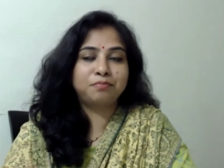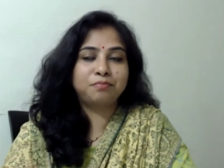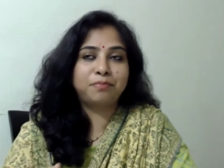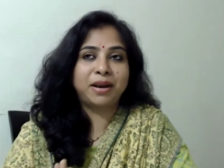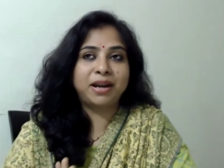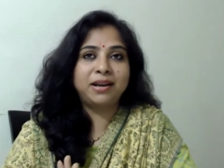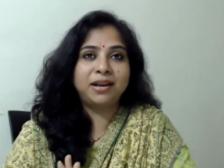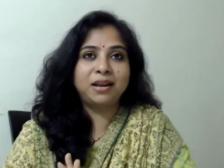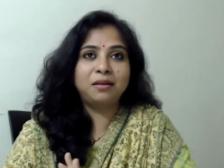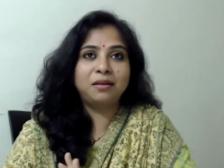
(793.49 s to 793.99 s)

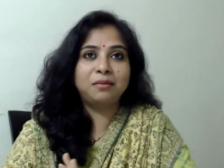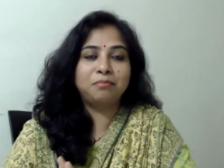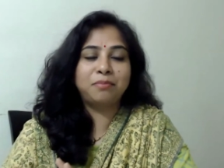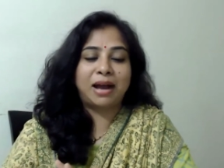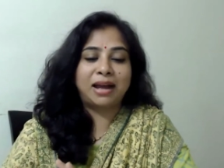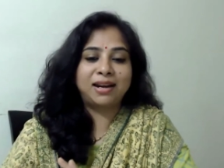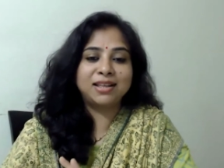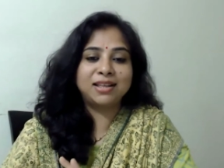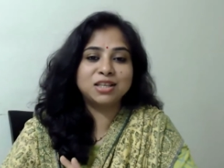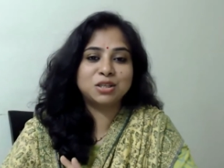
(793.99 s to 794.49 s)
pending
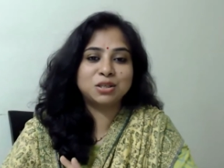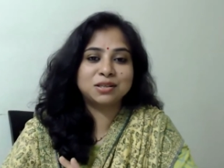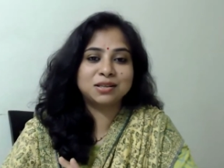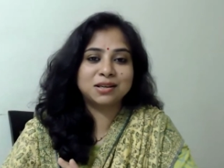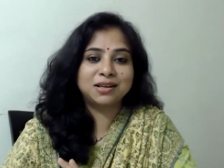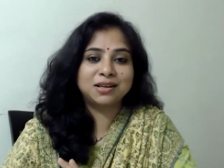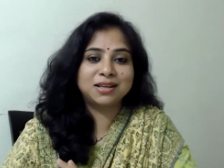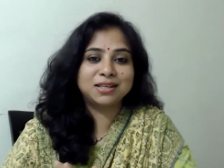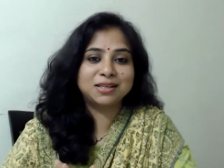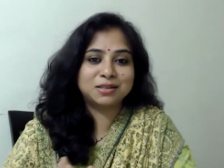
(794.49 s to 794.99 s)
balance
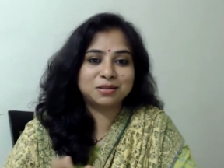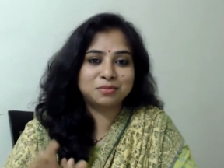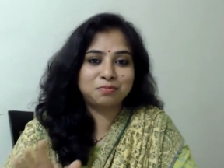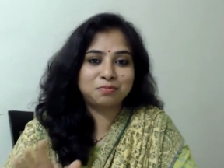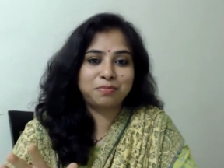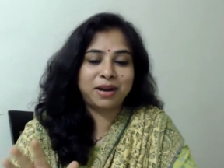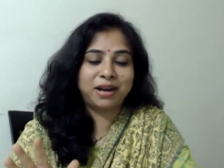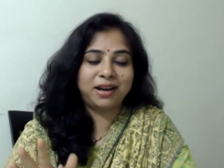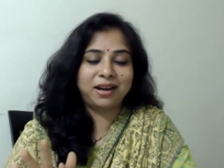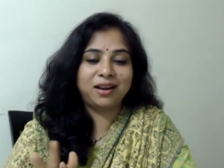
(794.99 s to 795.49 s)
is
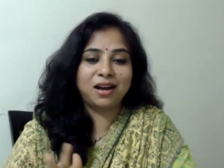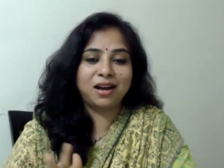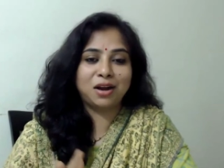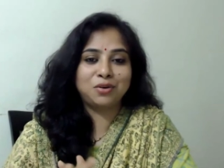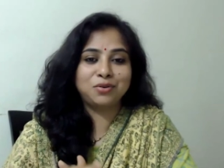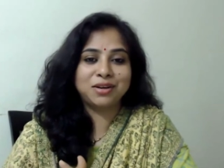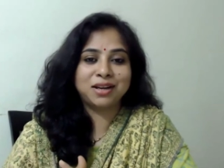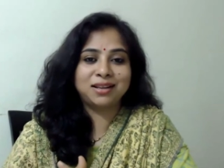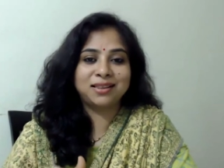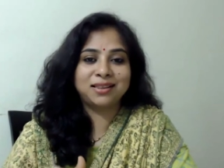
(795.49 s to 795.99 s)
pending
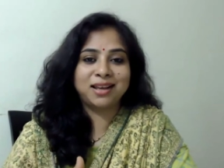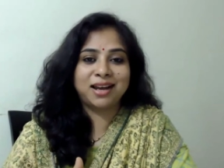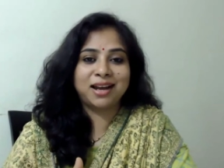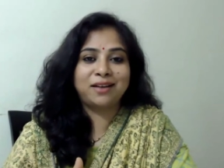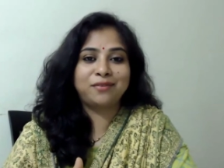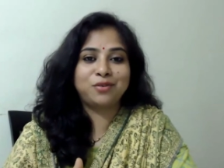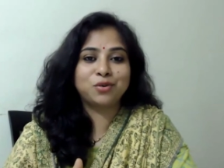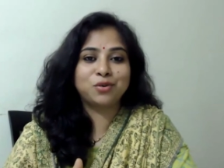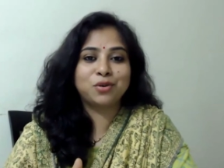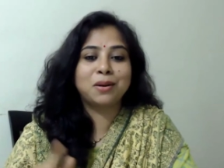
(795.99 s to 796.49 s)
out, and they
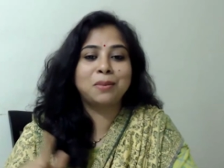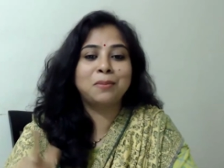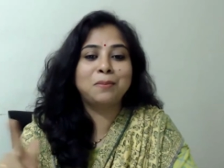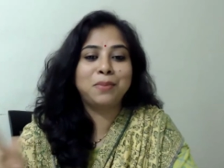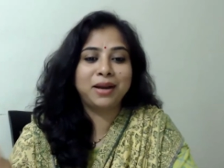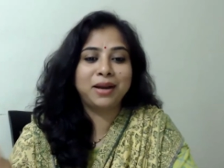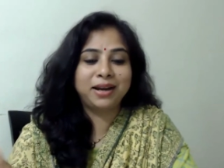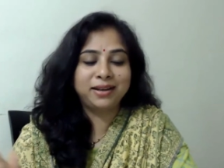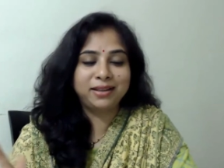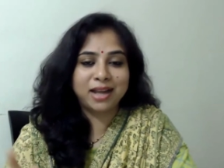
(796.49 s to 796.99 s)
have to
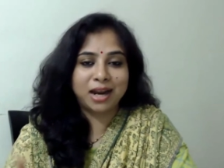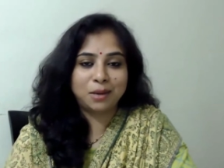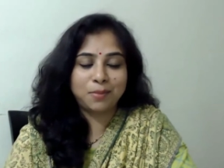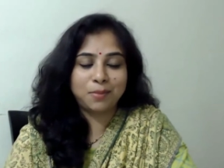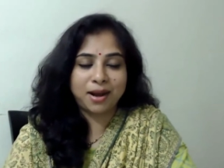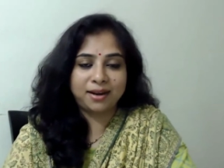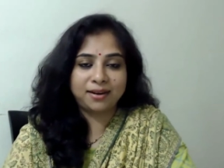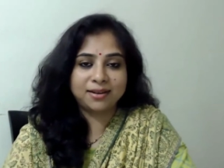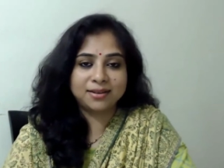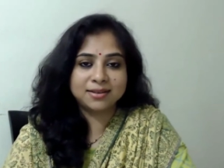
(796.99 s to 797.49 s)
complete that
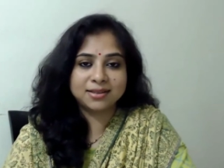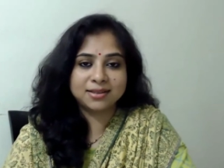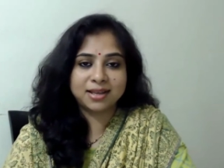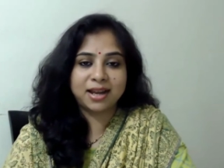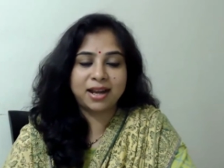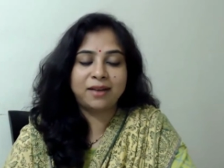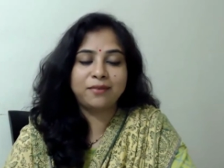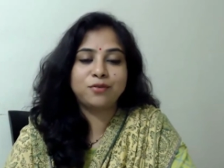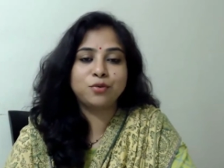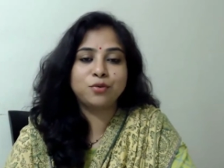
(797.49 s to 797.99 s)
balance, they
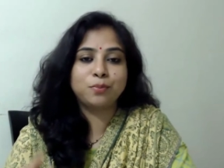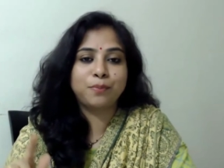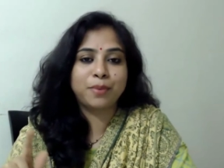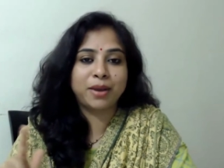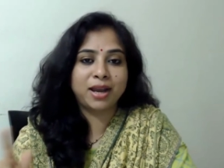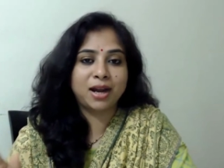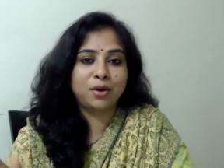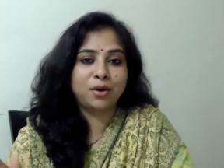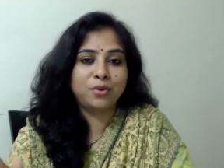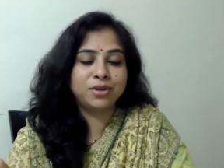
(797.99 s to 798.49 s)
have to
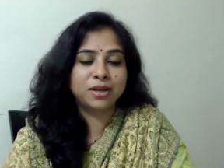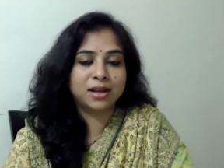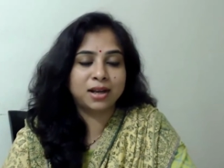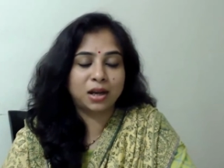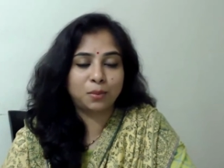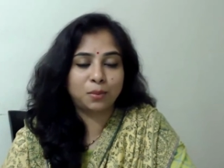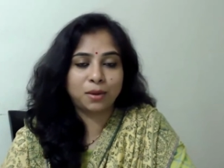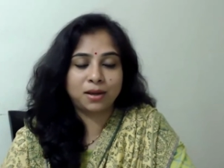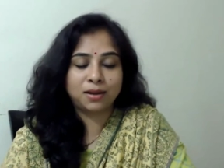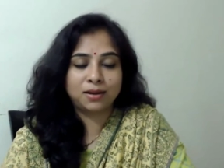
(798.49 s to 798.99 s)
pay out the
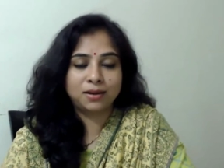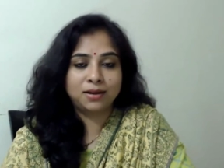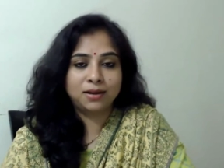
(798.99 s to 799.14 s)
karma.